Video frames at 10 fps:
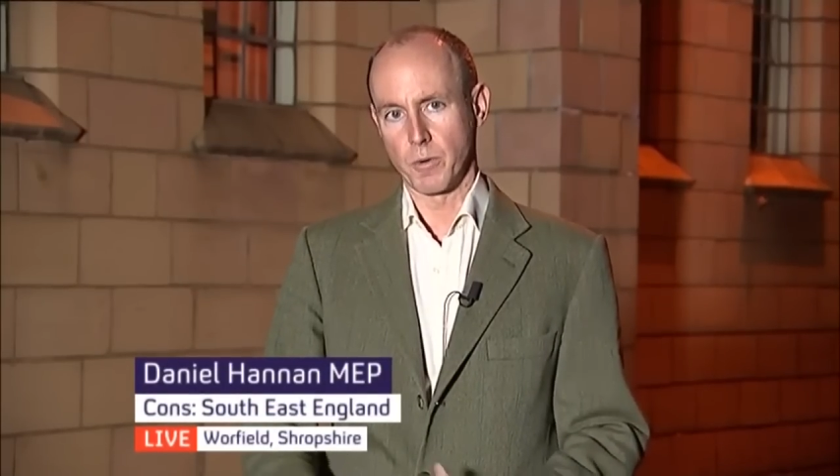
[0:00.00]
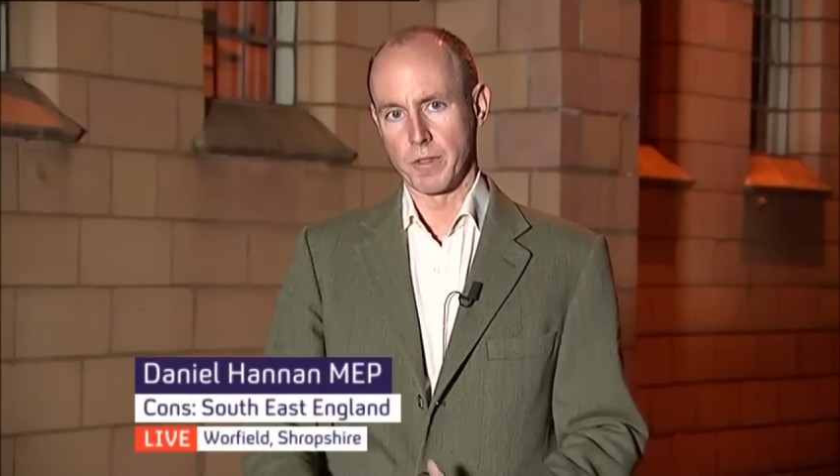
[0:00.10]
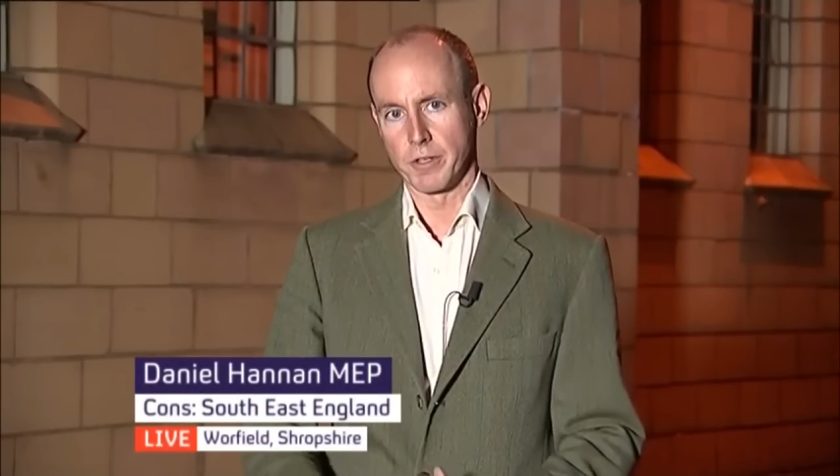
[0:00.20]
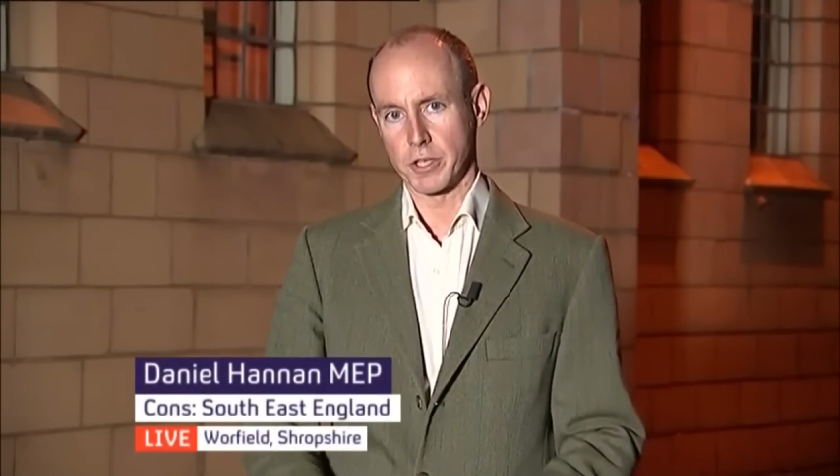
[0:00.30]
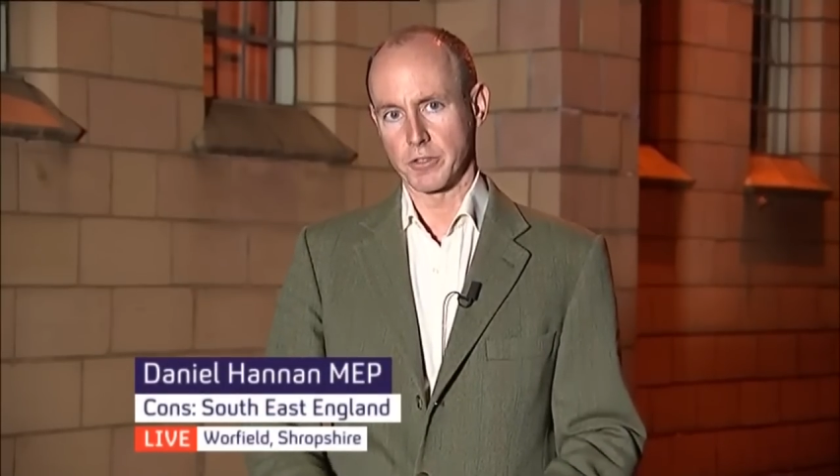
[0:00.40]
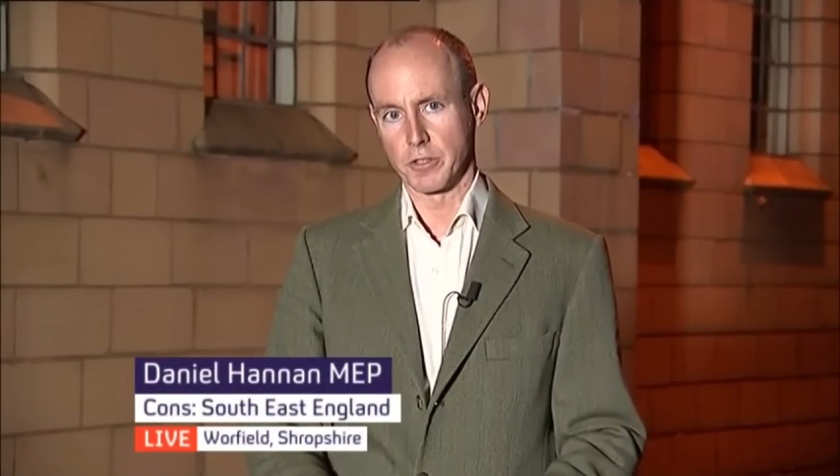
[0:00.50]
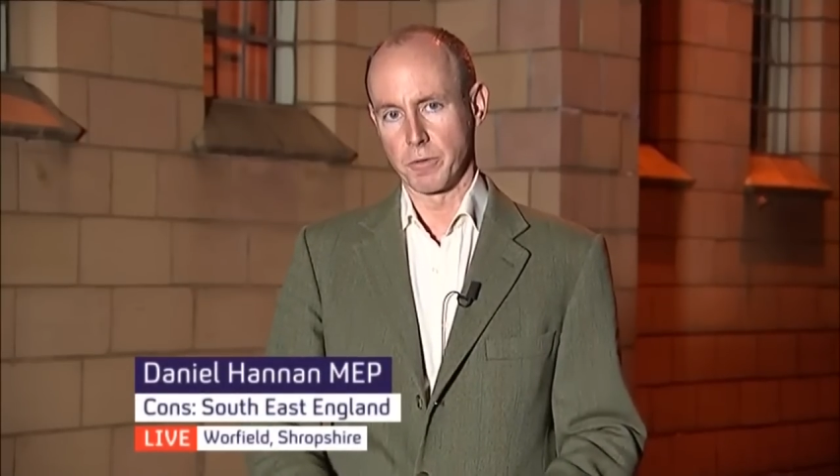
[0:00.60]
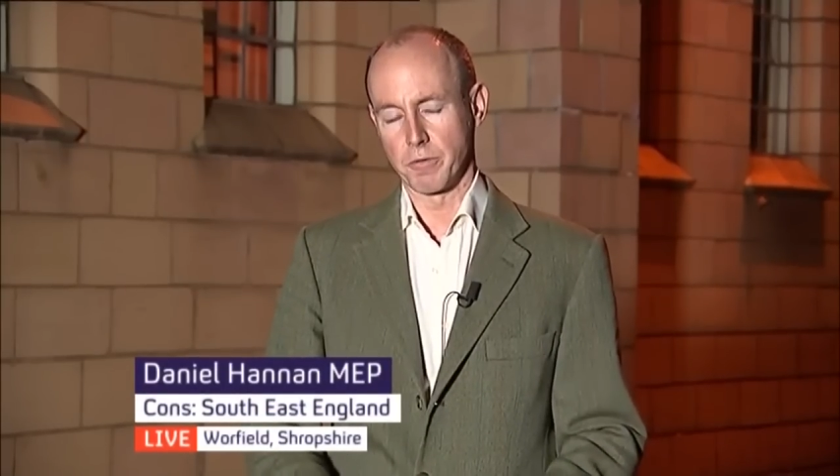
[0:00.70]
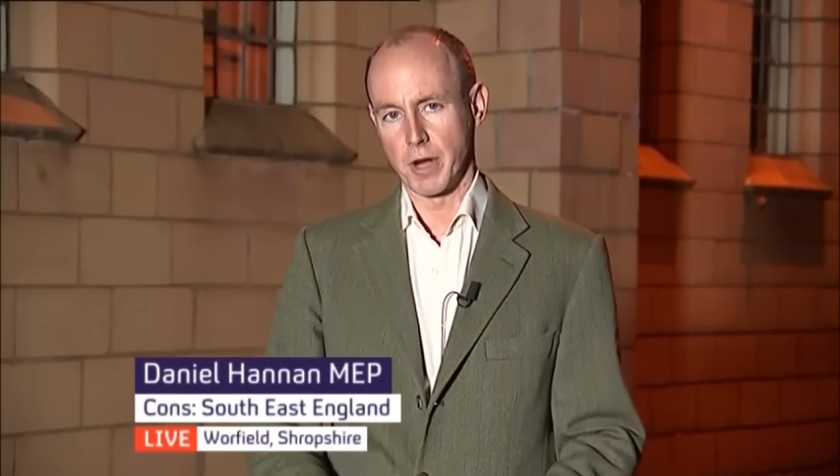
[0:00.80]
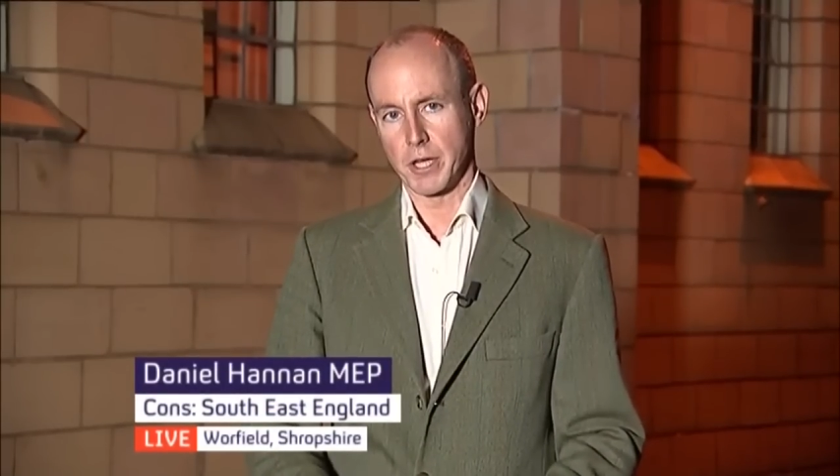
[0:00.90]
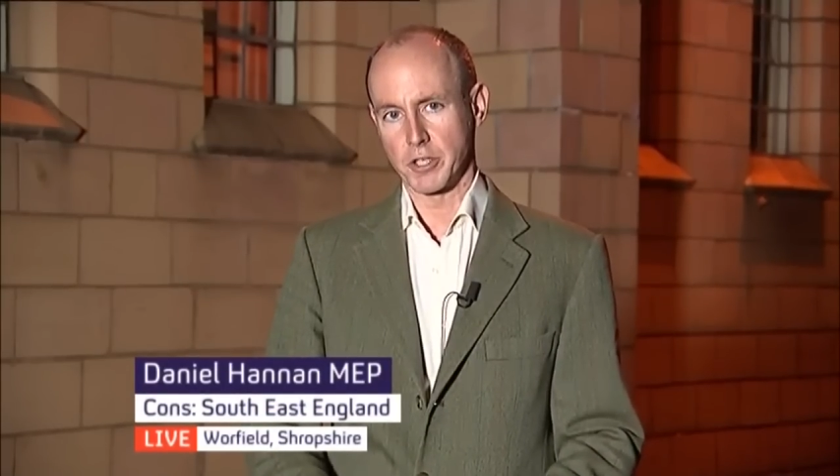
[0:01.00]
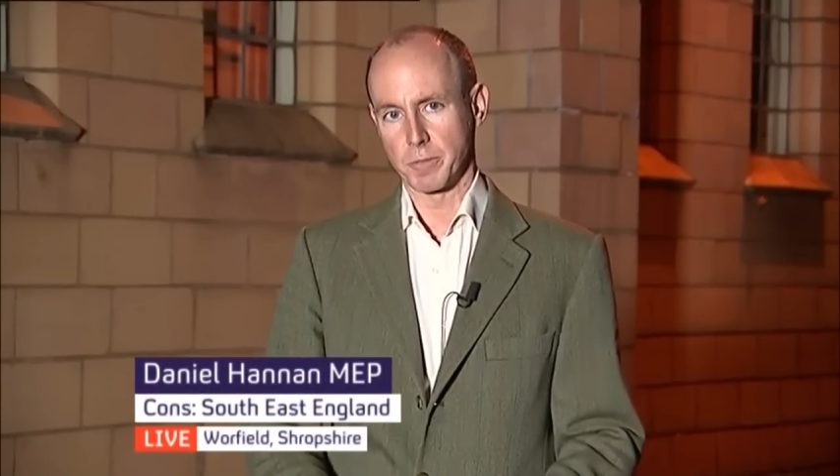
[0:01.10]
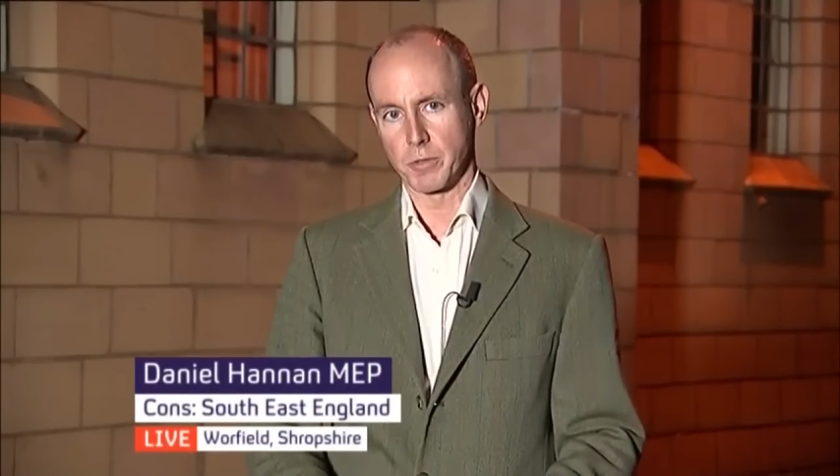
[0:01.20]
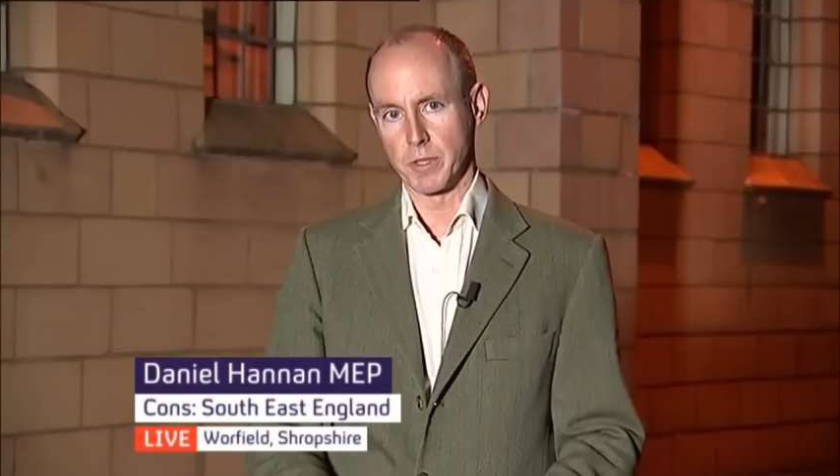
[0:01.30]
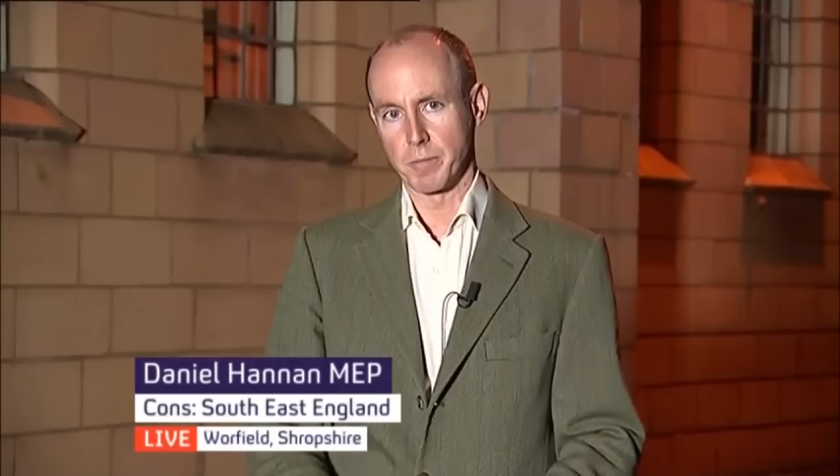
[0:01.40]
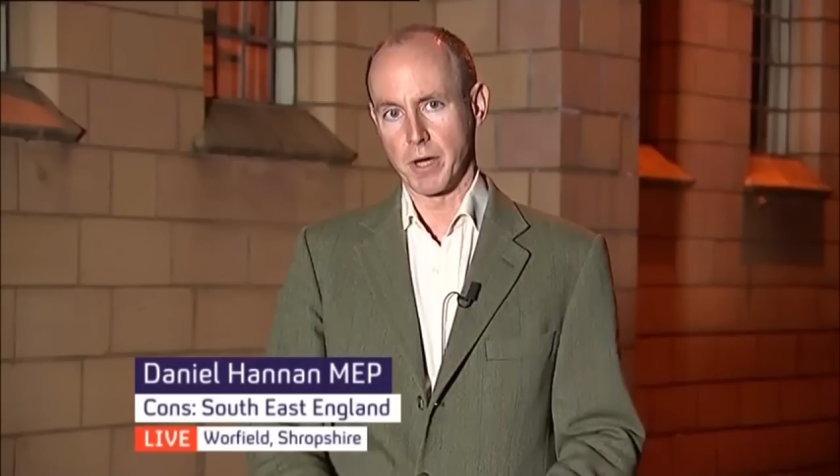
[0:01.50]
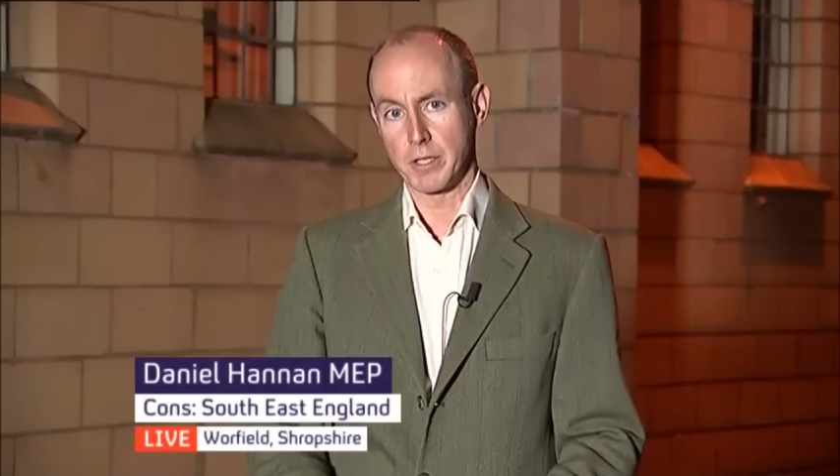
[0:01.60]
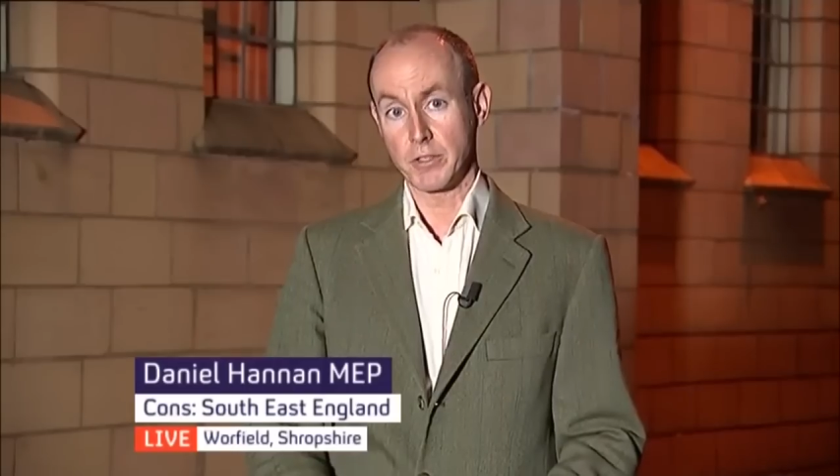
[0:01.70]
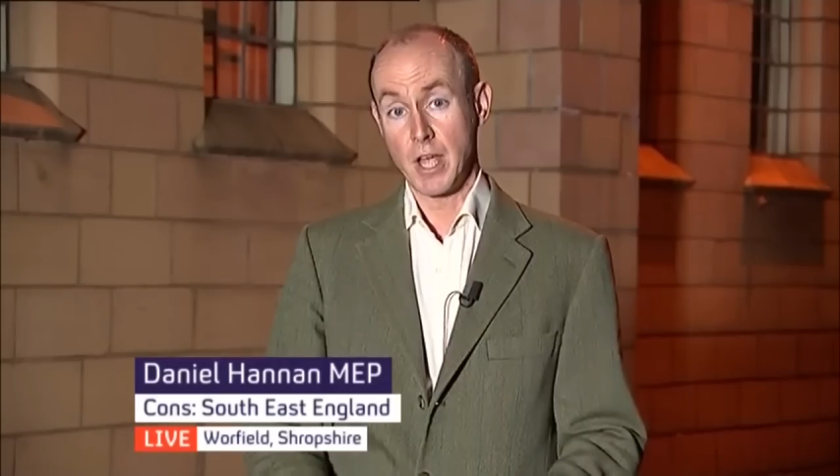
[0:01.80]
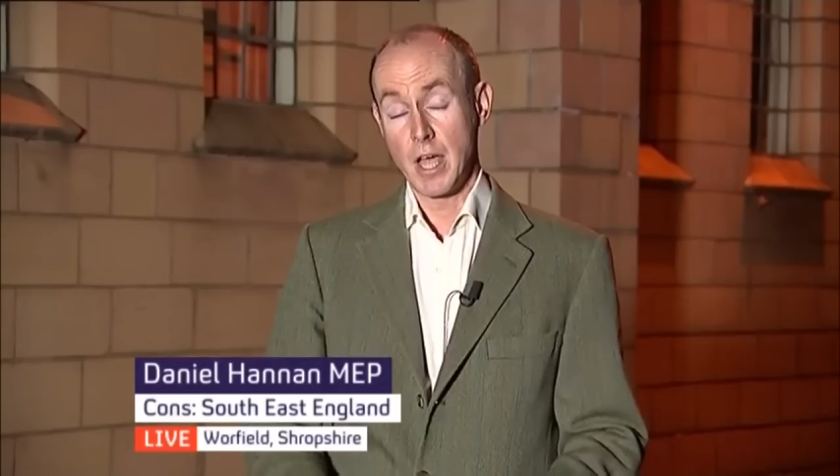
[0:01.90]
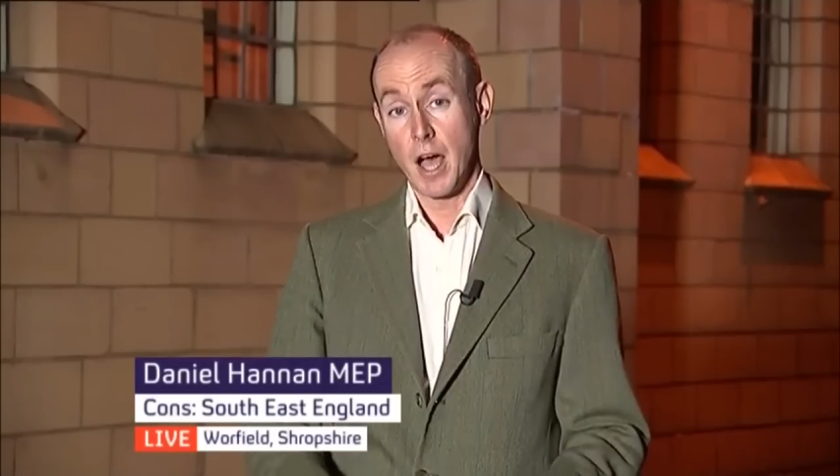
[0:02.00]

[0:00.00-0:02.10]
or whether it's just to do with the relations between the parties.